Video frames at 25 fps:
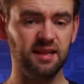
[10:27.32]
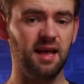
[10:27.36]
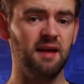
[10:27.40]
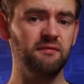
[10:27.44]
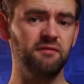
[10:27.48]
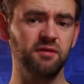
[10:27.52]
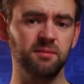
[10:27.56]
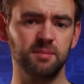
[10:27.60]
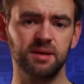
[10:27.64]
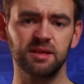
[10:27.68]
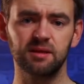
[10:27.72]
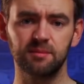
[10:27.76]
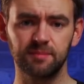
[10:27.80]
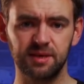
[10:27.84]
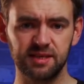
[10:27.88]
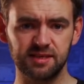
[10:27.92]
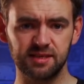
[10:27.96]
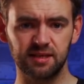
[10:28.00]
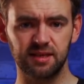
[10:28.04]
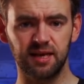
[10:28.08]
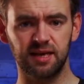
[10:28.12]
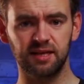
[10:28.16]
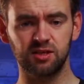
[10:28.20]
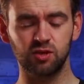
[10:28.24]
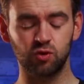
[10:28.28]
eleven
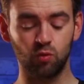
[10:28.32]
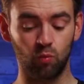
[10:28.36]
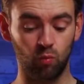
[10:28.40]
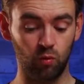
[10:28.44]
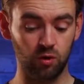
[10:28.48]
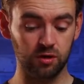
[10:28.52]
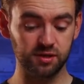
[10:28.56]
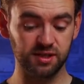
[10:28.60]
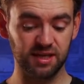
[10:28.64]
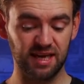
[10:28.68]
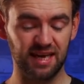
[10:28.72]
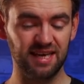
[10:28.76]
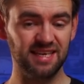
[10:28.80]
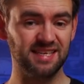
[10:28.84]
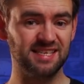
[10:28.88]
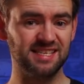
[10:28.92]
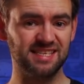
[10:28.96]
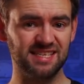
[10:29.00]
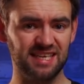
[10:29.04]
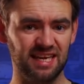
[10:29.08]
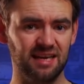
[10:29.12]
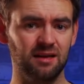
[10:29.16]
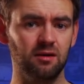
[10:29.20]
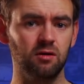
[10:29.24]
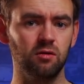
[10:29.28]
millimeter lens was a
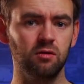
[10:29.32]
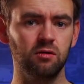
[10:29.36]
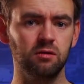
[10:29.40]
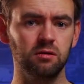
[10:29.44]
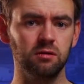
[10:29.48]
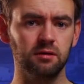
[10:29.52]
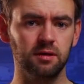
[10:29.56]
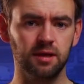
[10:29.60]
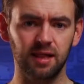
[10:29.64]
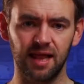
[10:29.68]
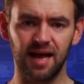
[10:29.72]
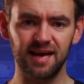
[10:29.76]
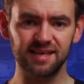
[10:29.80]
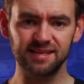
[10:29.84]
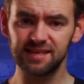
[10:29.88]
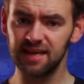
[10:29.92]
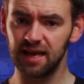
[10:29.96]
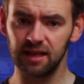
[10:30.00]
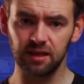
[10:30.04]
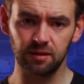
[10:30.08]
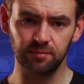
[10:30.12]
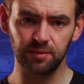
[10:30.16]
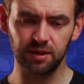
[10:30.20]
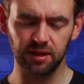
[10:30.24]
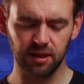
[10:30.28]
single glass
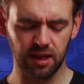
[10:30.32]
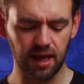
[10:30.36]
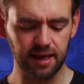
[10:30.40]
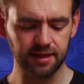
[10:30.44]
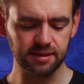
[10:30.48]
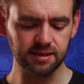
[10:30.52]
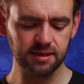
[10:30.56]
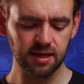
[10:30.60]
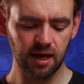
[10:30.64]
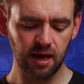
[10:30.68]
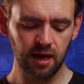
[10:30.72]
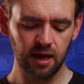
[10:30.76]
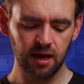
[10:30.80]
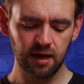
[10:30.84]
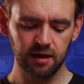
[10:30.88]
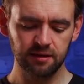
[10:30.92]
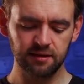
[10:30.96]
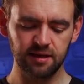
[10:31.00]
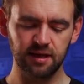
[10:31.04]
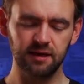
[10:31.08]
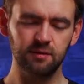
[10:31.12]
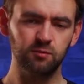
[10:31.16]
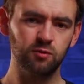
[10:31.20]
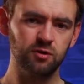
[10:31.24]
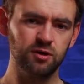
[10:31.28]
element lens,
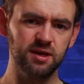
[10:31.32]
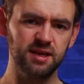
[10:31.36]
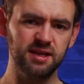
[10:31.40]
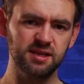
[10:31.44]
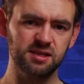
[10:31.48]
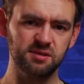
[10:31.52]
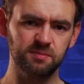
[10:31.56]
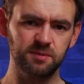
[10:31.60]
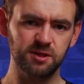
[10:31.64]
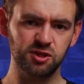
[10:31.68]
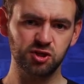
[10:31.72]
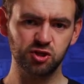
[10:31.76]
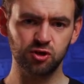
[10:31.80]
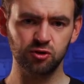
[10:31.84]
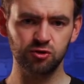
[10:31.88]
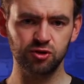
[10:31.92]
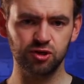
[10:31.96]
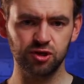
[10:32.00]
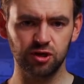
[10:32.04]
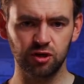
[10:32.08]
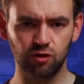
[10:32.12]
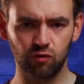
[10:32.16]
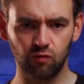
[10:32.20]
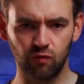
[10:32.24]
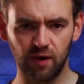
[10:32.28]
then it would need to be
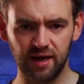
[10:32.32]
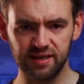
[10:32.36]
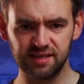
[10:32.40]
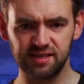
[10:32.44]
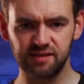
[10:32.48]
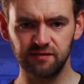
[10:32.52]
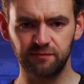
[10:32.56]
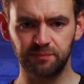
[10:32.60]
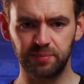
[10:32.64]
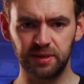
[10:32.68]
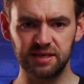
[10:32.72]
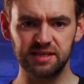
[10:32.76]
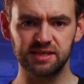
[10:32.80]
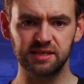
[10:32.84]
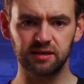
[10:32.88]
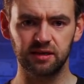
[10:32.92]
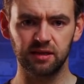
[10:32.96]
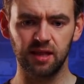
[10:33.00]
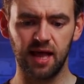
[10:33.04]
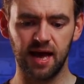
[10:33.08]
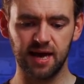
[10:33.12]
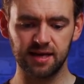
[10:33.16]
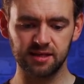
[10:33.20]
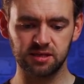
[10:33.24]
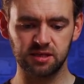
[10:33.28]
such an aggressive piece of
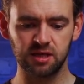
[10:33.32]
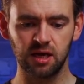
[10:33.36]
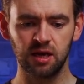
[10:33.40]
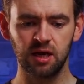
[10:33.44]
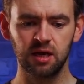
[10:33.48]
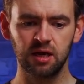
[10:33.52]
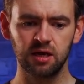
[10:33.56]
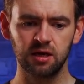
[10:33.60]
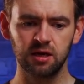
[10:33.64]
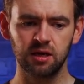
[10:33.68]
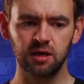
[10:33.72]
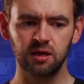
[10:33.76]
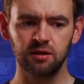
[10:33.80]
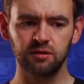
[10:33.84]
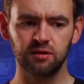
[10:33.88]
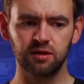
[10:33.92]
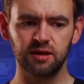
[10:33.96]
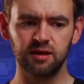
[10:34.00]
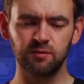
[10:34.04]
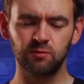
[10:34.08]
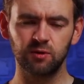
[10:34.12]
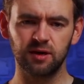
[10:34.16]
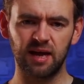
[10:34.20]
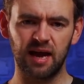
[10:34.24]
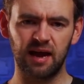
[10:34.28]
glass
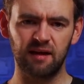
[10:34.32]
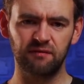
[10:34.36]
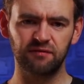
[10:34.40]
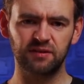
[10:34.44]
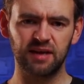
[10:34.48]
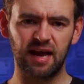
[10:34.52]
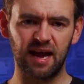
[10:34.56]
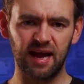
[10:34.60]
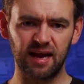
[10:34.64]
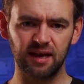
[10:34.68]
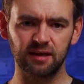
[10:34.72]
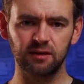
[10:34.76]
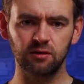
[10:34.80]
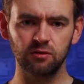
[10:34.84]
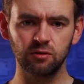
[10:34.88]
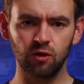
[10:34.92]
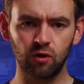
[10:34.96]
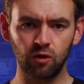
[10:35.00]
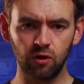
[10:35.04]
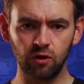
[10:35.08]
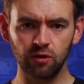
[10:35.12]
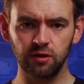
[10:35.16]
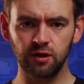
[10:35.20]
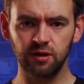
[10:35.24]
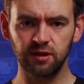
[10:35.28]
that it would have to
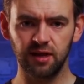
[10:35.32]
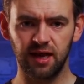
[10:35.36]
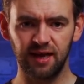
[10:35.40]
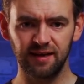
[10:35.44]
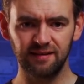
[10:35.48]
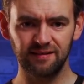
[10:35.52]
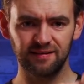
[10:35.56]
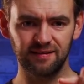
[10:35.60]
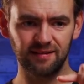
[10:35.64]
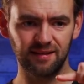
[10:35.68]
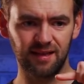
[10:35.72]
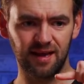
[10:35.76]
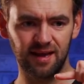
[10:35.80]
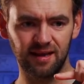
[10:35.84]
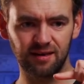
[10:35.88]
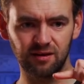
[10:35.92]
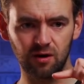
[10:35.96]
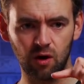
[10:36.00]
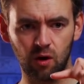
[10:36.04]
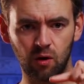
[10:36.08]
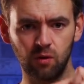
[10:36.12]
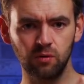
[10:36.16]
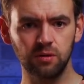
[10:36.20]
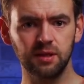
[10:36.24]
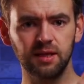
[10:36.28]
angle all the light to
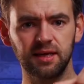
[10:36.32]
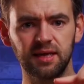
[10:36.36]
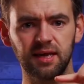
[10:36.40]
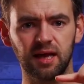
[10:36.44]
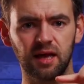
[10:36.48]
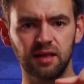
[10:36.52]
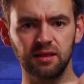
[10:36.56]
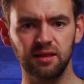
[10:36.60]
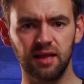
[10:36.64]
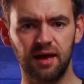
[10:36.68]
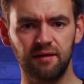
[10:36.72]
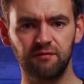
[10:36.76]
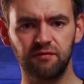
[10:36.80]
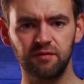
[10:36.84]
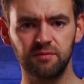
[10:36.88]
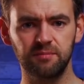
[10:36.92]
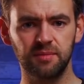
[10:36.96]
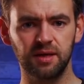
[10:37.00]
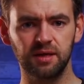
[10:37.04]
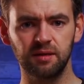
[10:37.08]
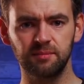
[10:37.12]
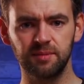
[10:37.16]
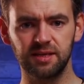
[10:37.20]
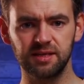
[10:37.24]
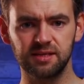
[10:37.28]
land only
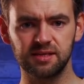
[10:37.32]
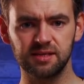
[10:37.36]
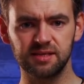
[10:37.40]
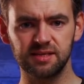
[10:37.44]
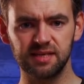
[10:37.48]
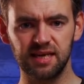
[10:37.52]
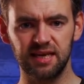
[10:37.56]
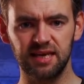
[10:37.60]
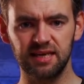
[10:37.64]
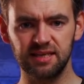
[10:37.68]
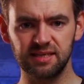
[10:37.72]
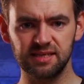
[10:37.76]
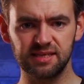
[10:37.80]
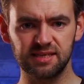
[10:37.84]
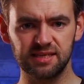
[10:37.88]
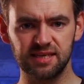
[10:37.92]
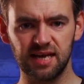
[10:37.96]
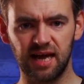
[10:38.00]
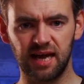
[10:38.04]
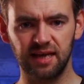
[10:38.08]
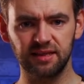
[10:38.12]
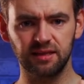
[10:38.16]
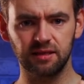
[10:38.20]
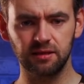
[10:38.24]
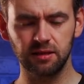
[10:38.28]
eleven millimeters
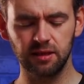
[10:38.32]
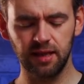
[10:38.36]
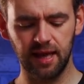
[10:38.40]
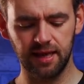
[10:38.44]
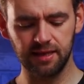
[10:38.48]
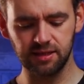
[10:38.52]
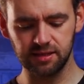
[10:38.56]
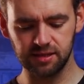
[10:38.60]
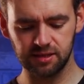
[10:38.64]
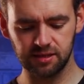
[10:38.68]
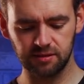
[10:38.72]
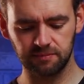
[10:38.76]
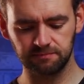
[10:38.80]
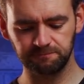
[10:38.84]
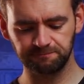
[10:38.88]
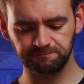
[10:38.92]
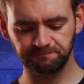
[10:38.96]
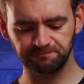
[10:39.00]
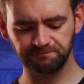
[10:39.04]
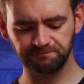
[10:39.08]
inside the lens.